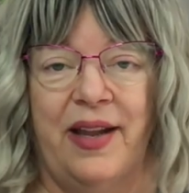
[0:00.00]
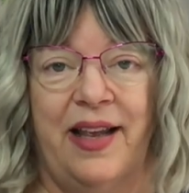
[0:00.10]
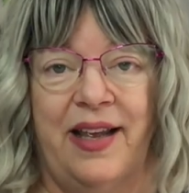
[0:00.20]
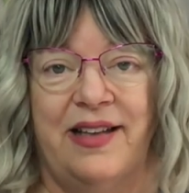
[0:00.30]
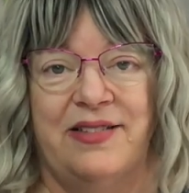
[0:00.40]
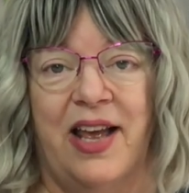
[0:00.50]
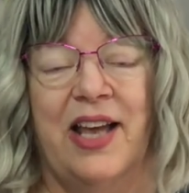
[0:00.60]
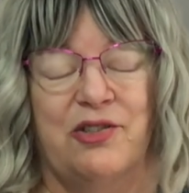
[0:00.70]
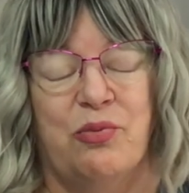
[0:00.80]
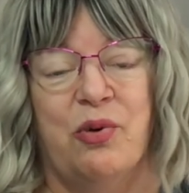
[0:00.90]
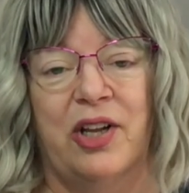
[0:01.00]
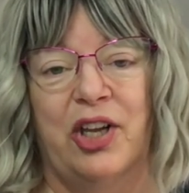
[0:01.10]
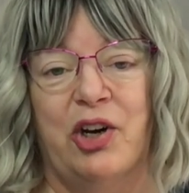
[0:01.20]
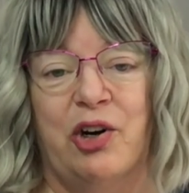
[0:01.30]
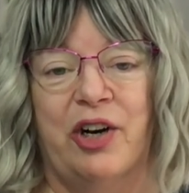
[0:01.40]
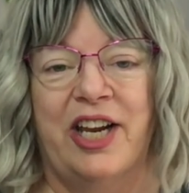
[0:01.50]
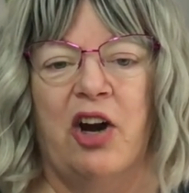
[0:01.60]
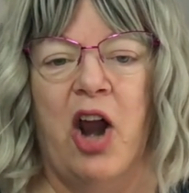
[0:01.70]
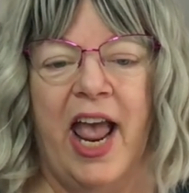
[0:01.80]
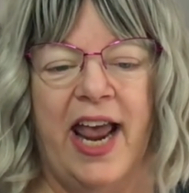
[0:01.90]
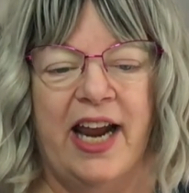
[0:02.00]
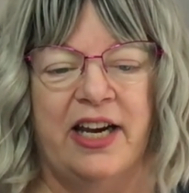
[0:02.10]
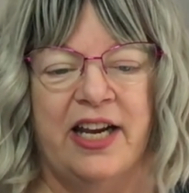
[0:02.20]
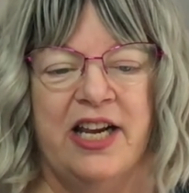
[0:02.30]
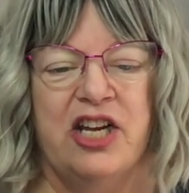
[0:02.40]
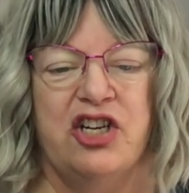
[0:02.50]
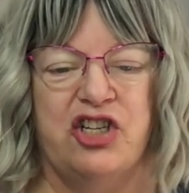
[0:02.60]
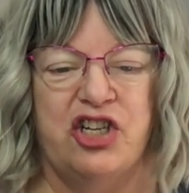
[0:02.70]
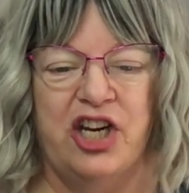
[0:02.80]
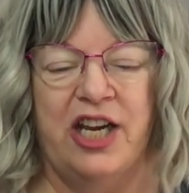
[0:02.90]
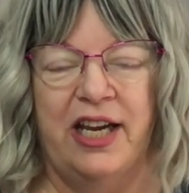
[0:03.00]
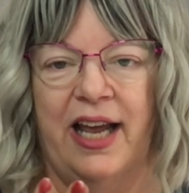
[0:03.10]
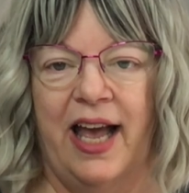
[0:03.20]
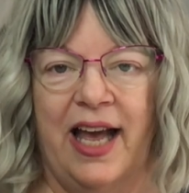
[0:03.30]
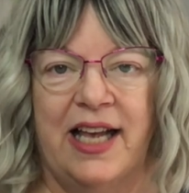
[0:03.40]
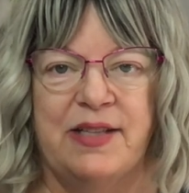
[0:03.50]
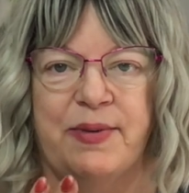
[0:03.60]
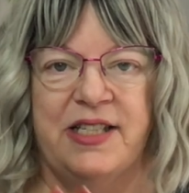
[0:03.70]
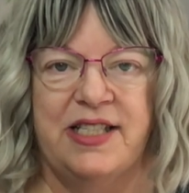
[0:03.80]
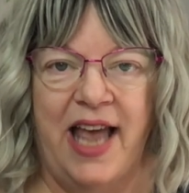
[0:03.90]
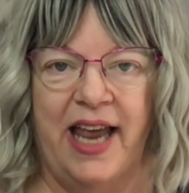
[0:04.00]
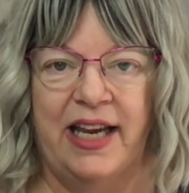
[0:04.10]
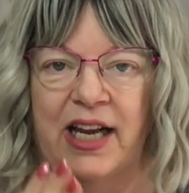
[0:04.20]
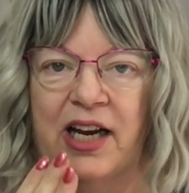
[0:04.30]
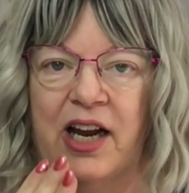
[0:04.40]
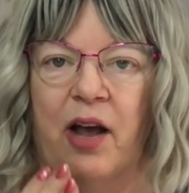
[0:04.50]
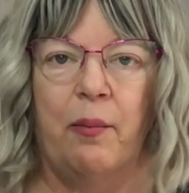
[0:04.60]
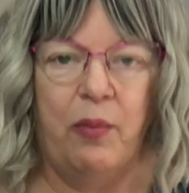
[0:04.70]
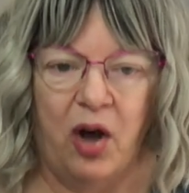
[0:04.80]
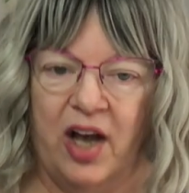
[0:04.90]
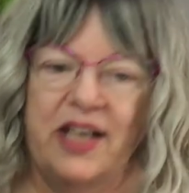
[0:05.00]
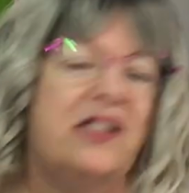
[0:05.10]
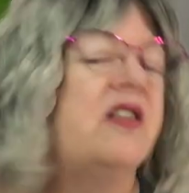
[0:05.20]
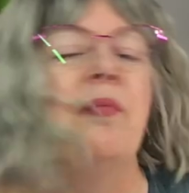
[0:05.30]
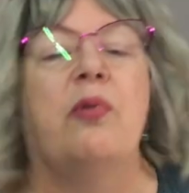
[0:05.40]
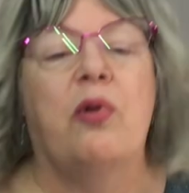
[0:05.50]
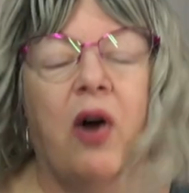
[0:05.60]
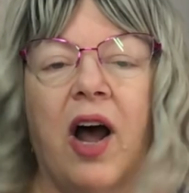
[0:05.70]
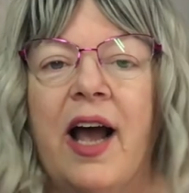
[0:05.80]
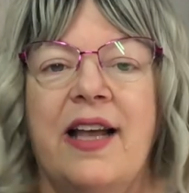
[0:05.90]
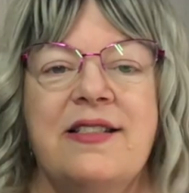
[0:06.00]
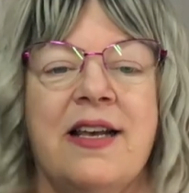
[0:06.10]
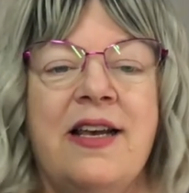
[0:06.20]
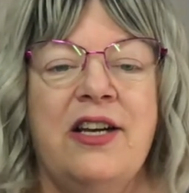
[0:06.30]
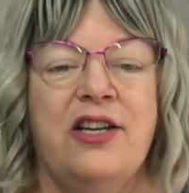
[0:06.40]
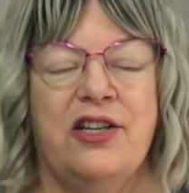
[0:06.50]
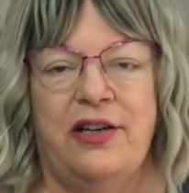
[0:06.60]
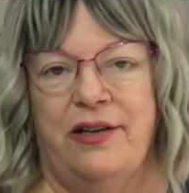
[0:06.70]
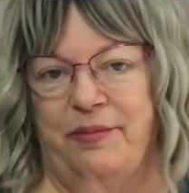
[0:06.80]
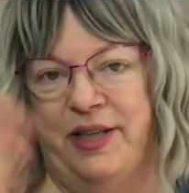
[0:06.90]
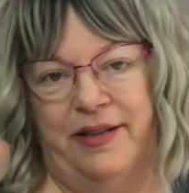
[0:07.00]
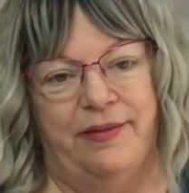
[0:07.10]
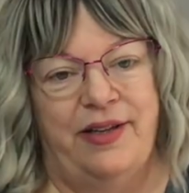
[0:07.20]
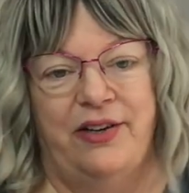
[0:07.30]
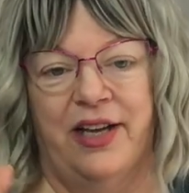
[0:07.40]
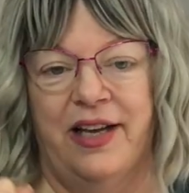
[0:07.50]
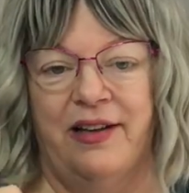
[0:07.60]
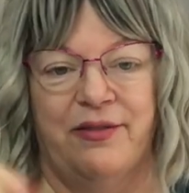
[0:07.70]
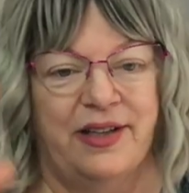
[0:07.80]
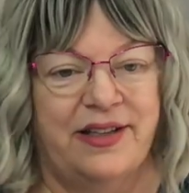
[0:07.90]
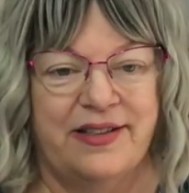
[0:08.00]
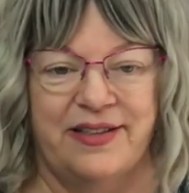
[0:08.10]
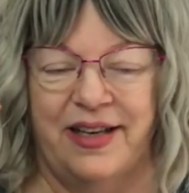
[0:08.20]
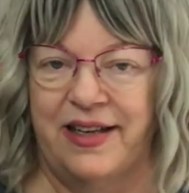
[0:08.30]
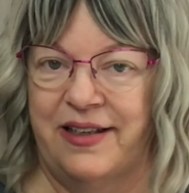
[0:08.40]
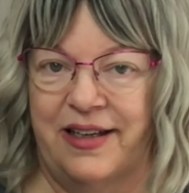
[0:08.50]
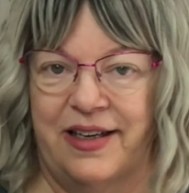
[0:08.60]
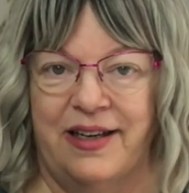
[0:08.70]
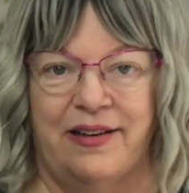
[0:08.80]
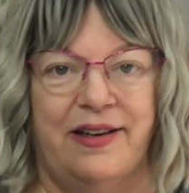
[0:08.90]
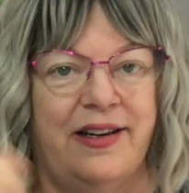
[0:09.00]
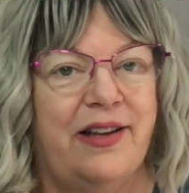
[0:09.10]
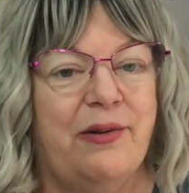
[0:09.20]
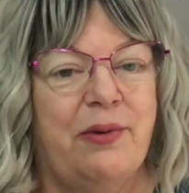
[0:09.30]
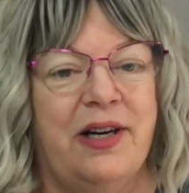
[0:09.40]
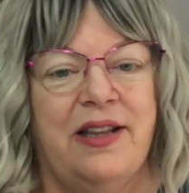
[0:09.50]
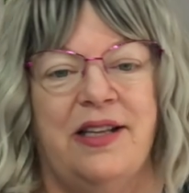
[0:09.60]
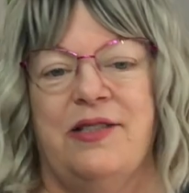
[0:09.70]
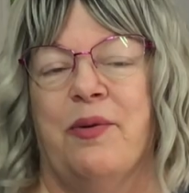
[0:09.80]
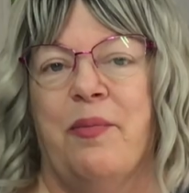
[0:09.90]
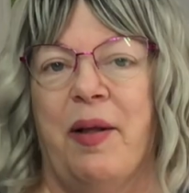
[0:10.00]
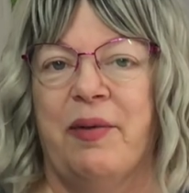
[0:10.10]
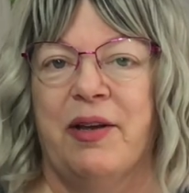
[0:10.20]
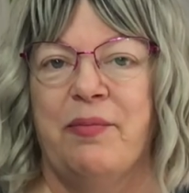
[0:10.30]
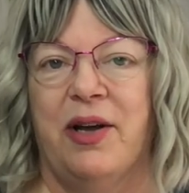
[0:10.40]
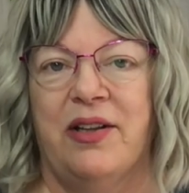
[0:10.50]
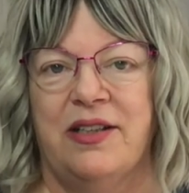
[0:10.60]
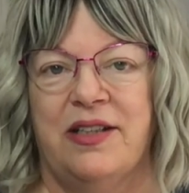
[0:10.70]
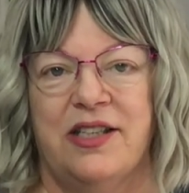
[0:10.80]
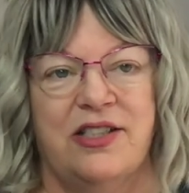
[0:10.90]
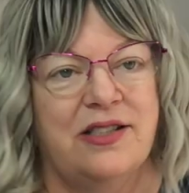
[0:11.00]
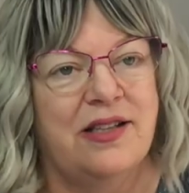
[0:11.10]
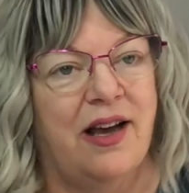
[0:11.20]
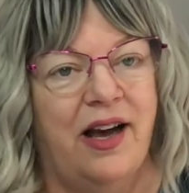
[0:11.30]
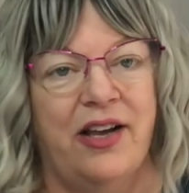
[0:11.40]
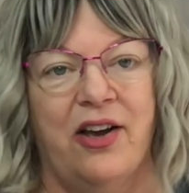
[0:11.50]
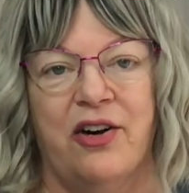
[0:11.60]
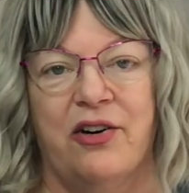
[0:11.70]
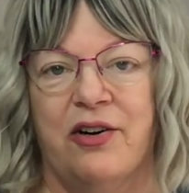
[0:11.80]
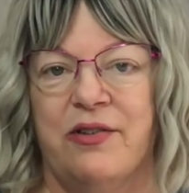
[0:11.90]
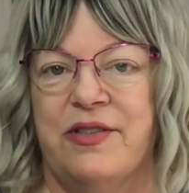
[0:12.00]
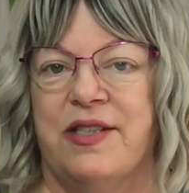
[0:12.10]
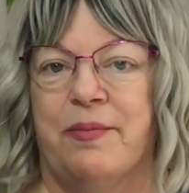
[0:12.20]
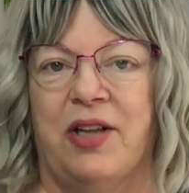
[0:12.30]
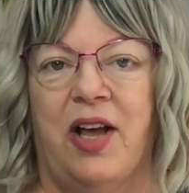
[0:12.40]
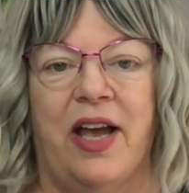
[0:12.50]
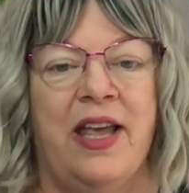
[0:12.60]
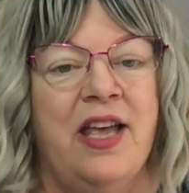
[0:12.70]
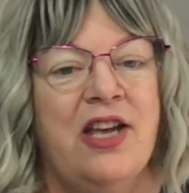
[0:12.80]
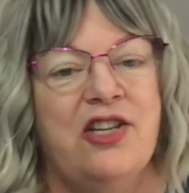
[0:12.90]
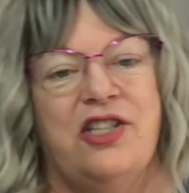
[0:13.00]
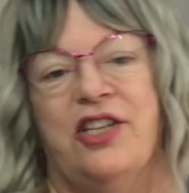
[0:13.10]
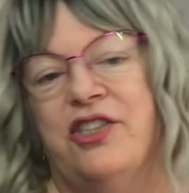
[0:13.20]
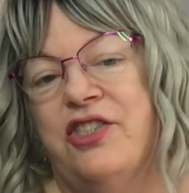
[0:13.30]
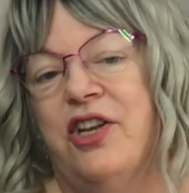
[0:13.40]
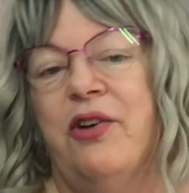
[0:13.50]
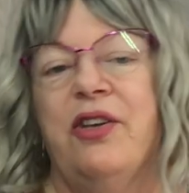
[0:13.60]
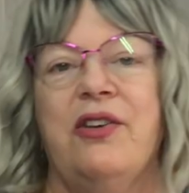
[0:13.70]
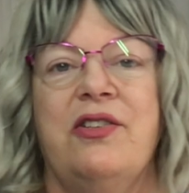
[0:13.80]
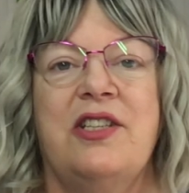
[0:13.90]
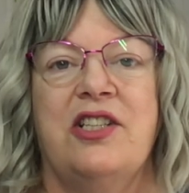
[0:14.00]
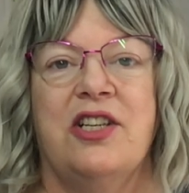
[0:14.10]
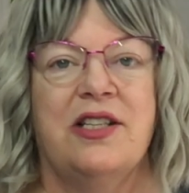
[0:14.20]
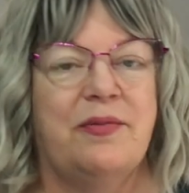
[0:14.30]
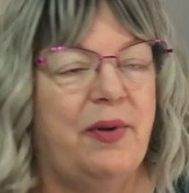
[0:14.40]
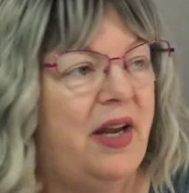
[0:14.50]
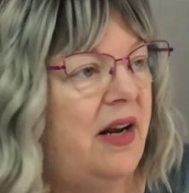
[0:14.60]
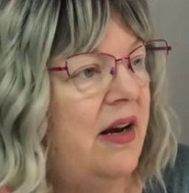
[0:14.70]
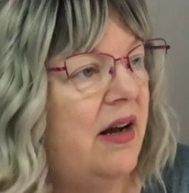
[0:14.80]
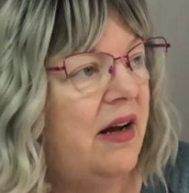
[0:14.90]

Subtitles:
is really hurting her. And she has been taken by surprise. I mean, here you have, like I said, you get another one of these Republican politicians high on her own supply. She is so used to just being